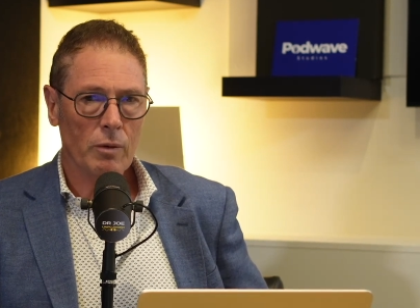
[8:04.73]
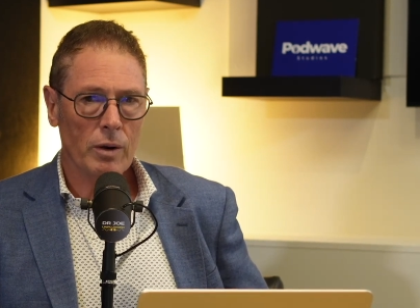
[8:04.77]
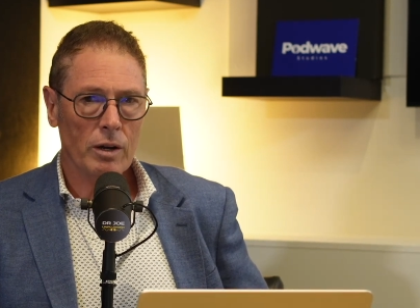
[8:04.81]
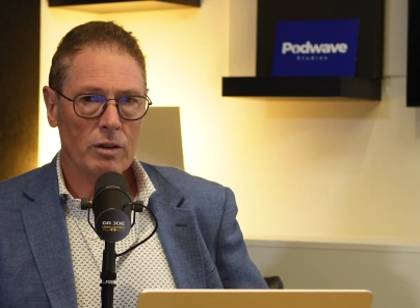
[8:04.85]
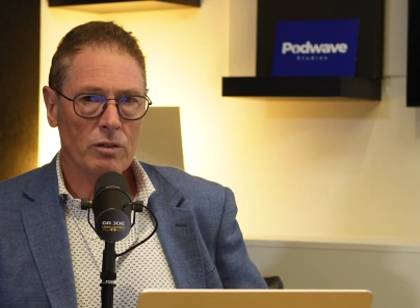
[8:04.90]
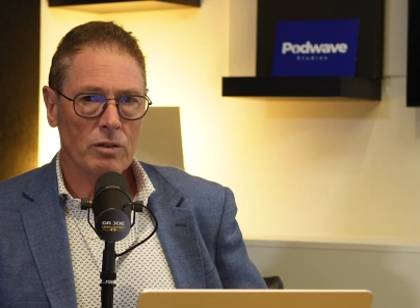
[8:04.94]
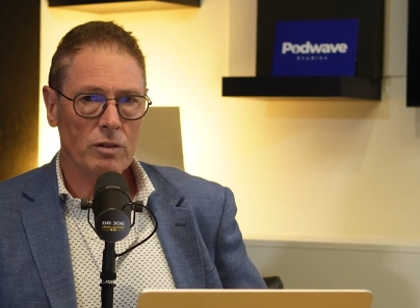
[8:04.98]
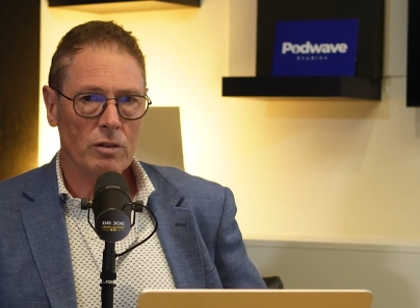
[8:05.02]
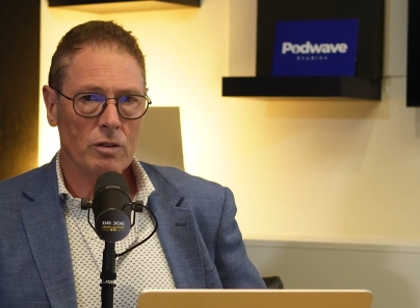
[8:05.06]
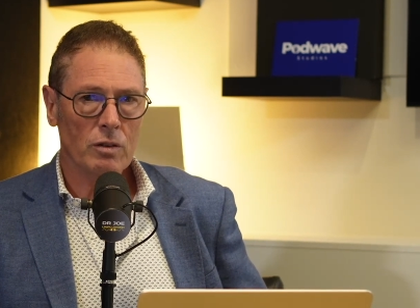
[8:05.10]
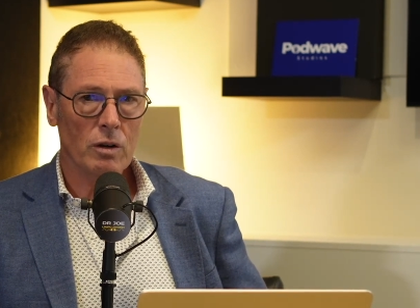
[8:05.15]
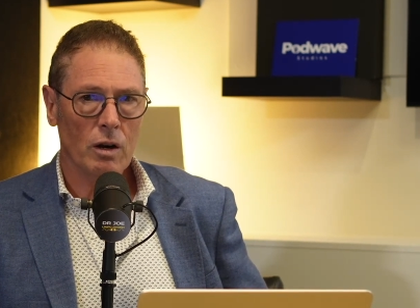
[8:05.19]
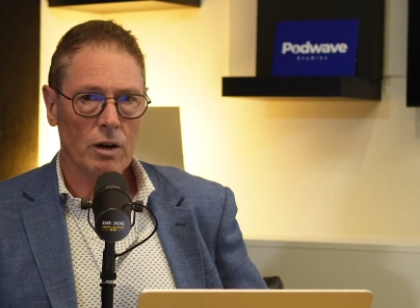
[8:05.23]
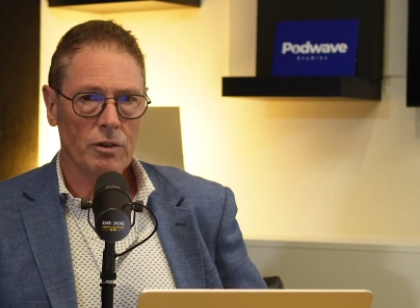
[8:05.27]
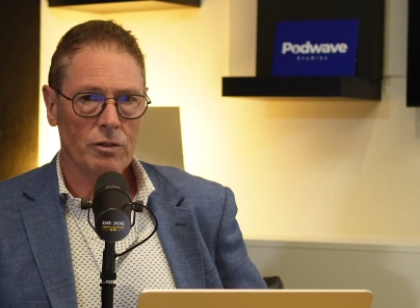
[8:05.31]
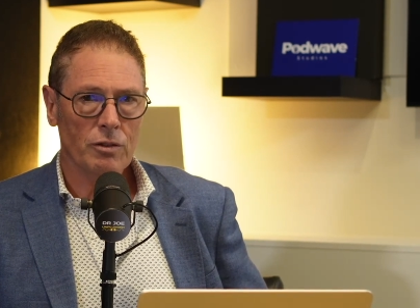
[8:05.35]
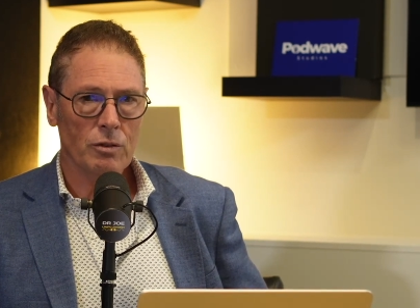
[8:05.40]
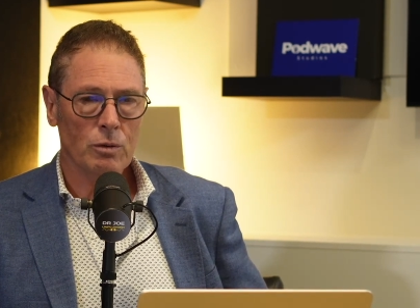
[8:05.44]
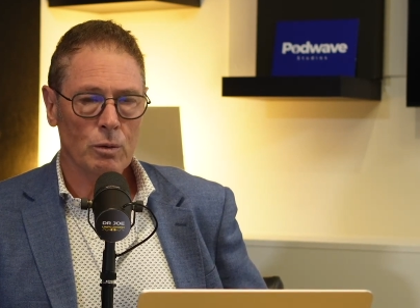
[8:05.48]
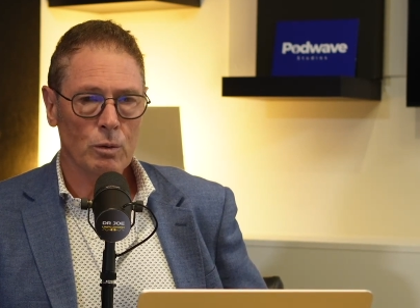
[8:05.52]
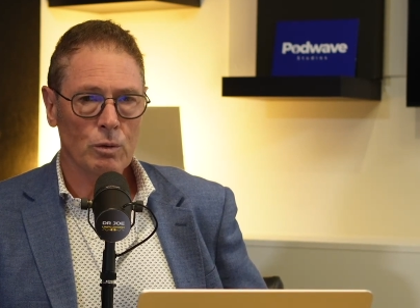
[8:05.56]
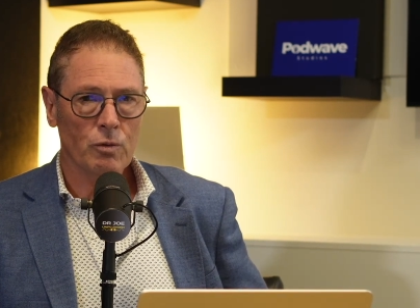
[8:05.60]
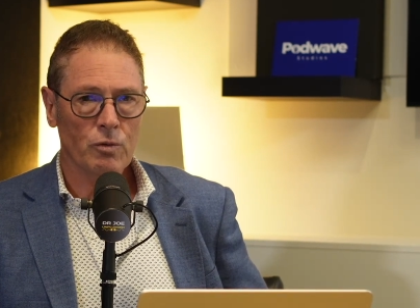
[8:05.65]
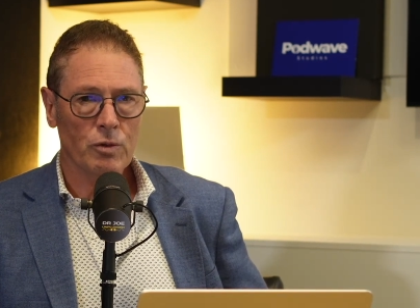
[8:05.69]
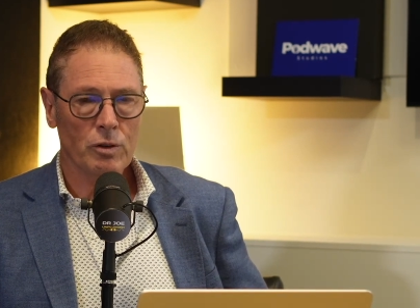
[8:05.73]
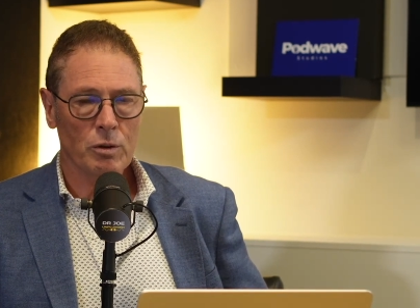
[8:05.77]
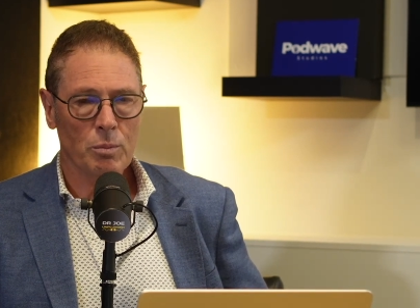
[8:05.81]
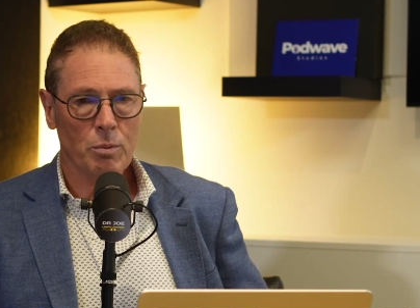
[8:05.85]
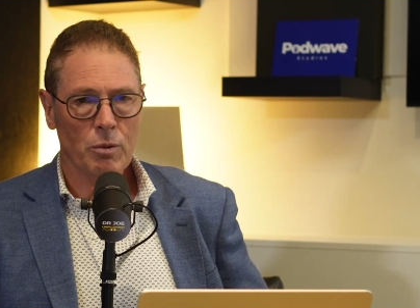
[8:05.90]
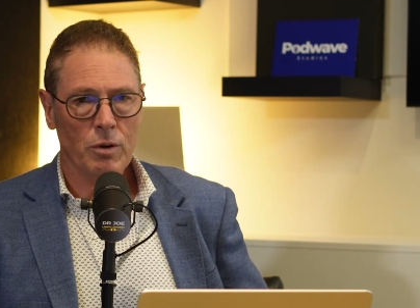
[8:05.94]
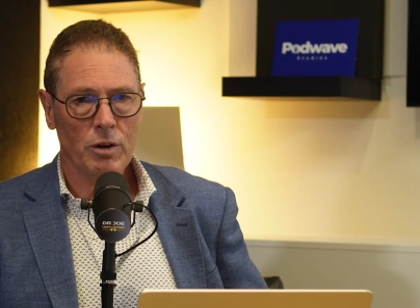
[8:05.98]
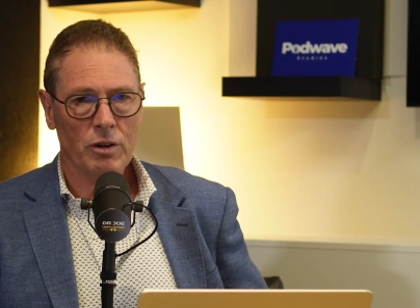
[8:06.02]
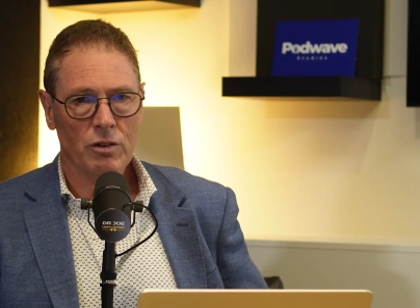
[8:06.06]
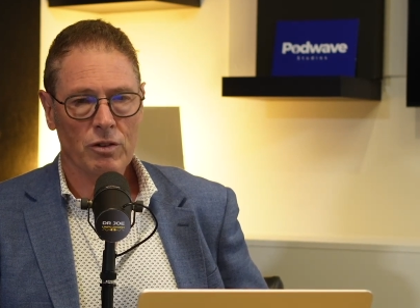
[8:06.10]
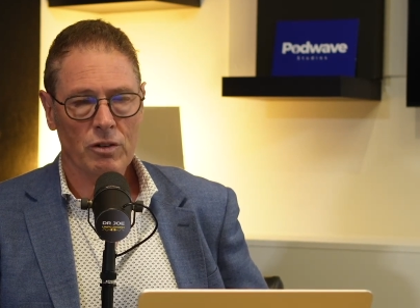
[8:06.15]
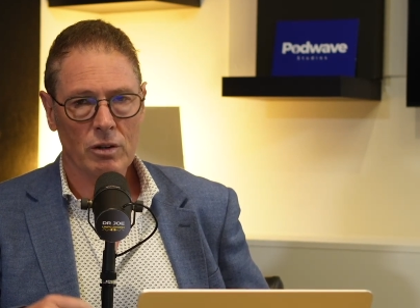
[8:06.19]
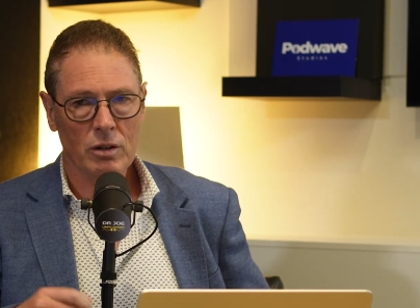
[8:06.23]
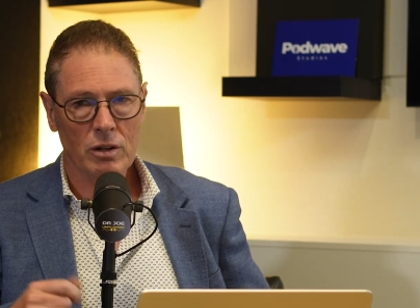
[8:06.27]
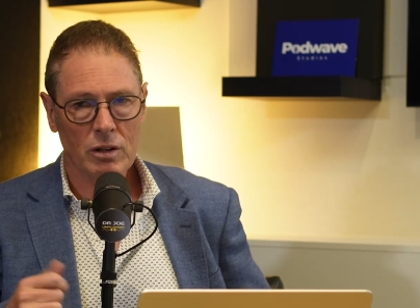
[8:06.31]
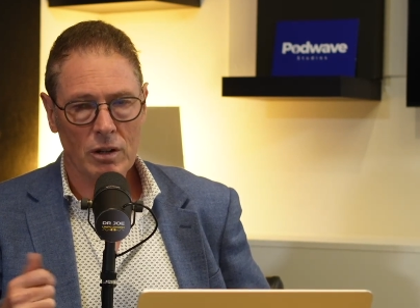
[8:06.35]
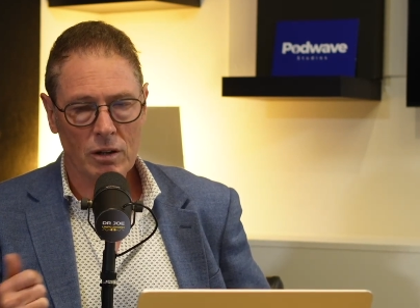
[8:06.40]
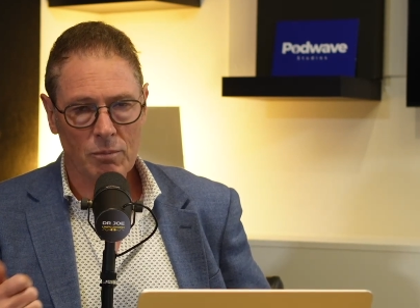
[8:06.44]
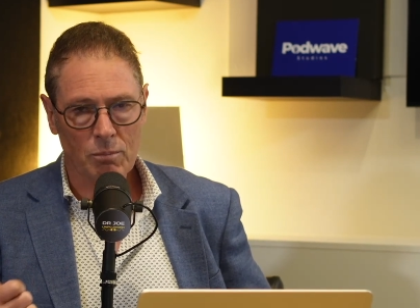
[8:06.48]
exercise is good for depression.